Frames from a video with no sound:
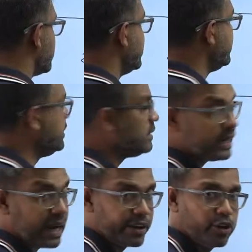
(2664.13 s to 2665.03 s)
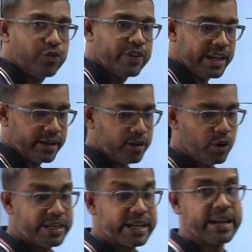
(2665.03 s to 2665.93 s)
this is the cutoff date or
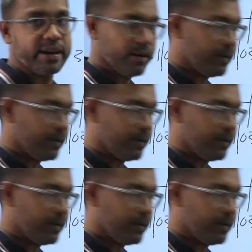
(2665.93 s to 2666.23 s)
year-end.